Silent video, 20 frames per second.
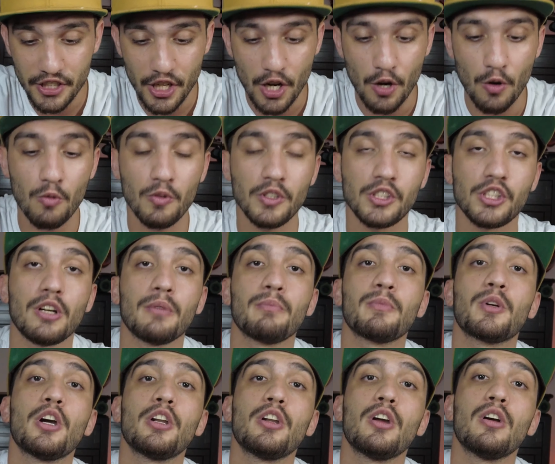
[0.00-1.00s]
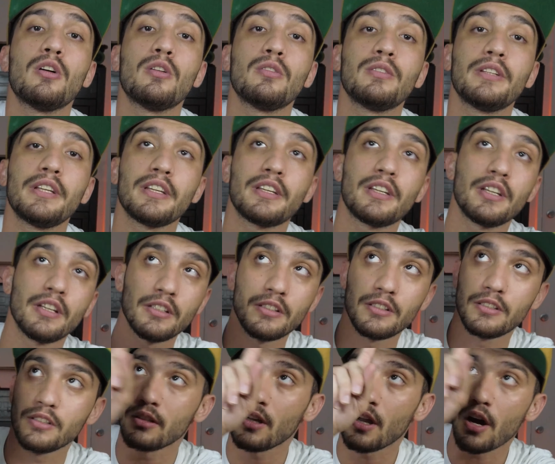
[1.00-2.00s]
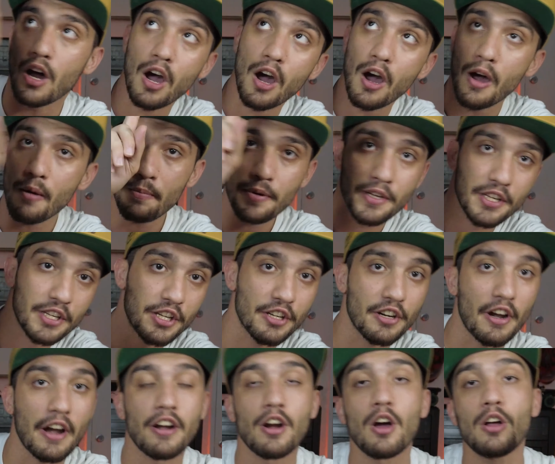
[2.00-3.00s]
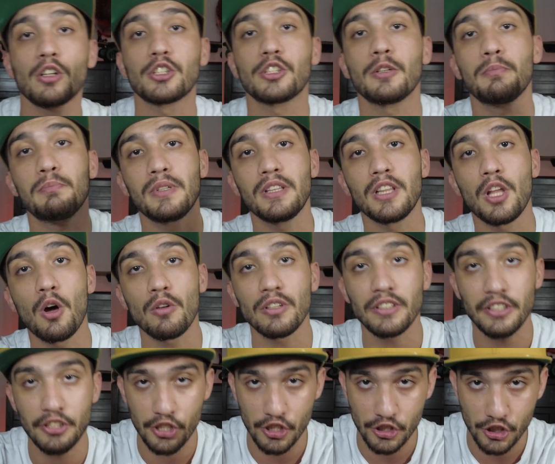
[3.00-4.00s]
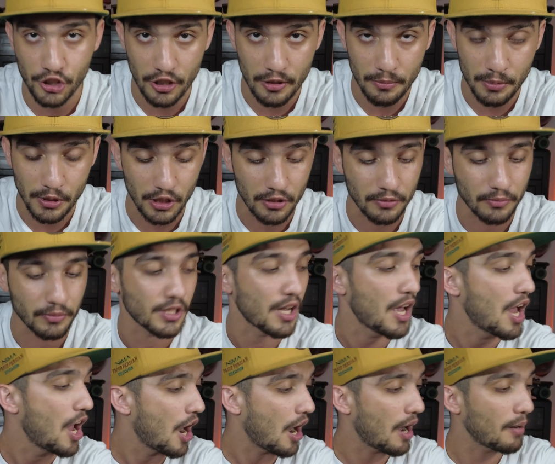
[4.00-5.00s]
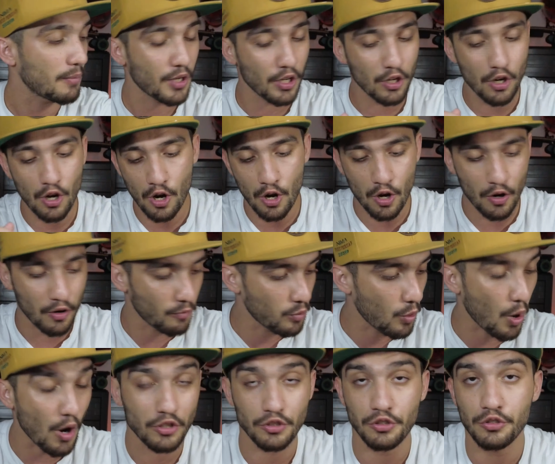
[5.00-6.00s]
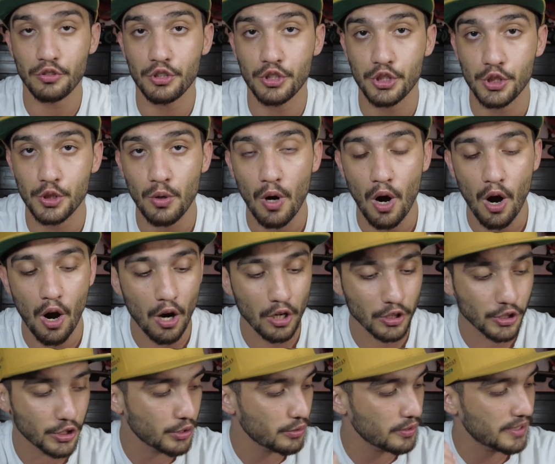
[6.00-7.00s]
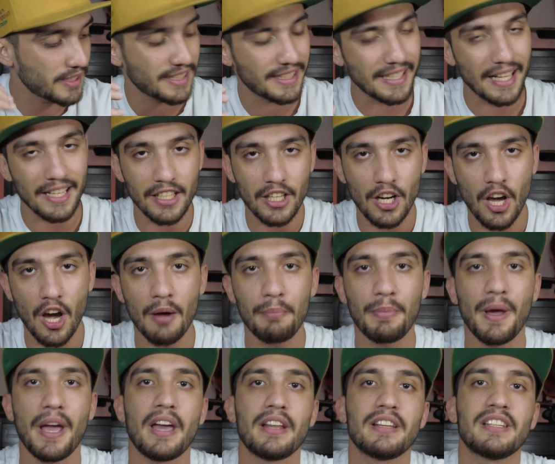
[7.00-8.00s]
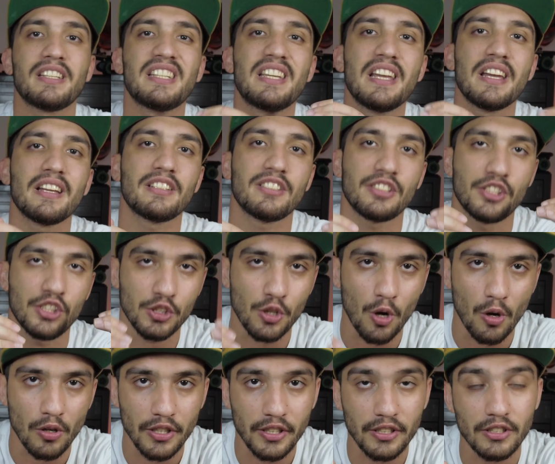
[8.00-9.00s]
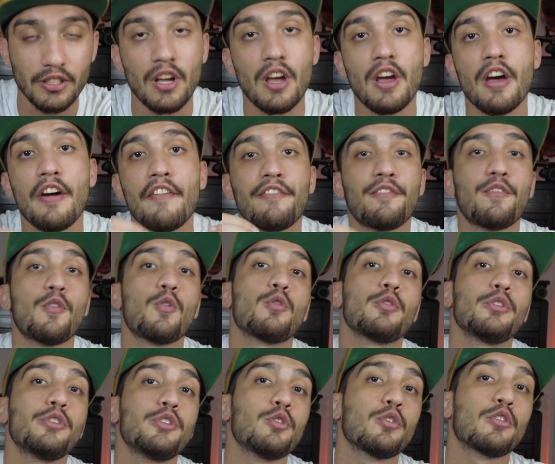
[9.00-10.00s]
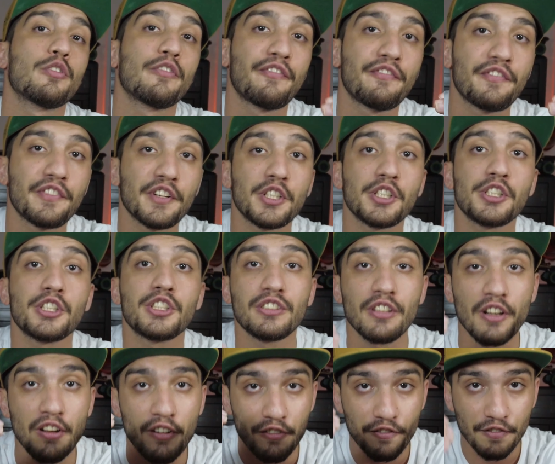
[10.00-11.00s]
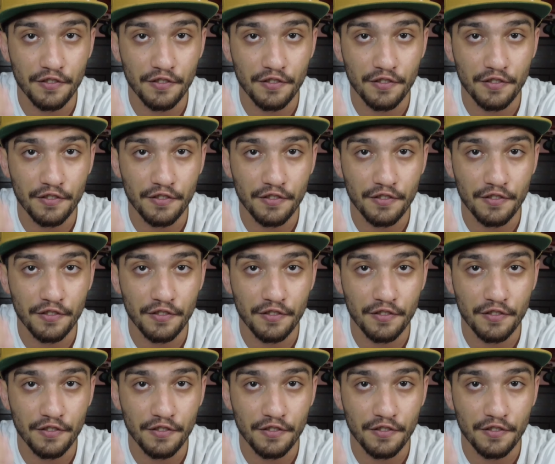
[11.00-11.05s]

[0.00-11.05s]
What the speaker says: video, which I'm gonna link it up here and also below in the description. I'm gonna walk you through how to set it up and get started for your first